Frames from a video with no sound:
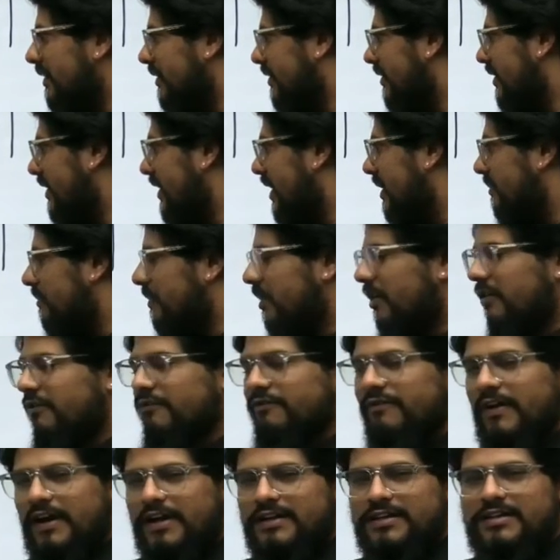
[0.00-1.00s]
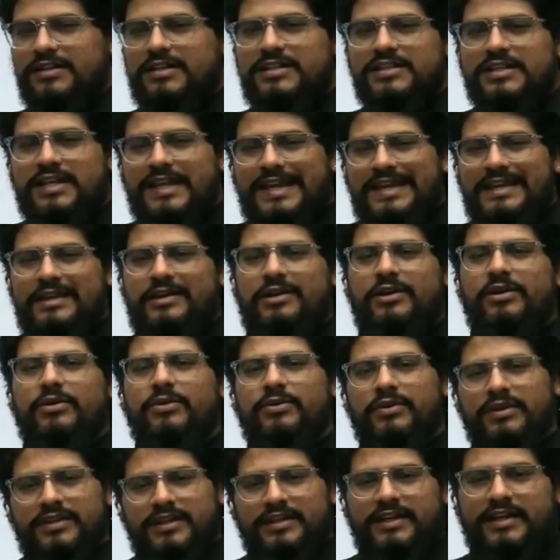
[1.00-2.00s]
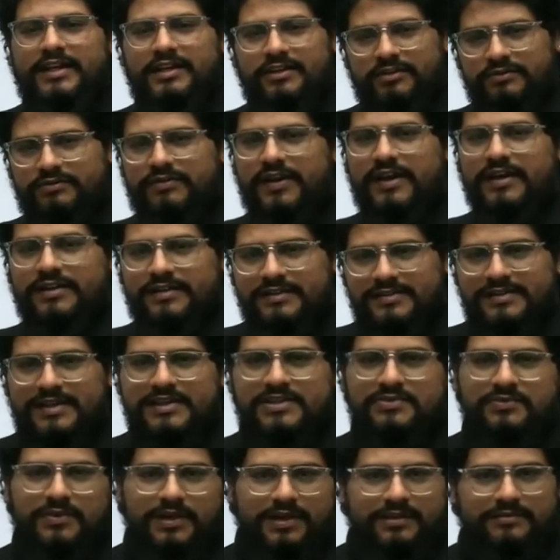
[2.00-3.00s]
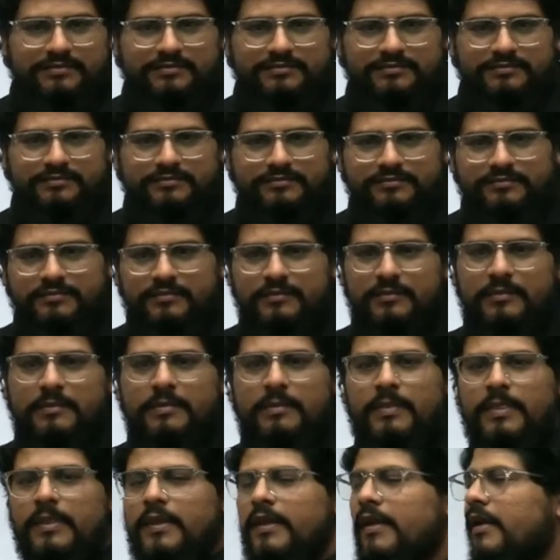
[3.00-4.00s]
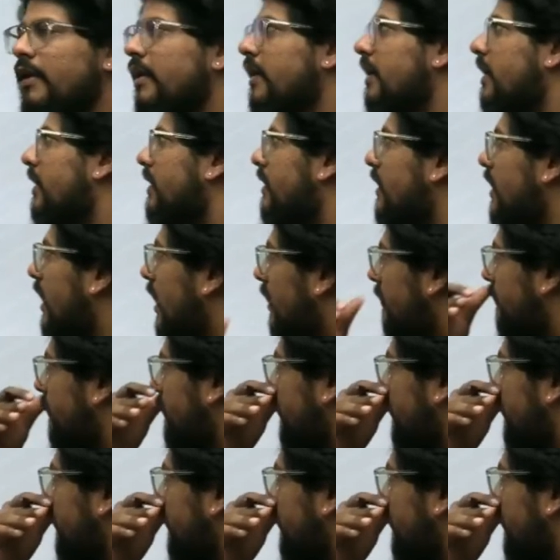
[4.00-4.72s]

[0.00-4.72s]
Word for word: the number of factors include the negative factors as well. Now,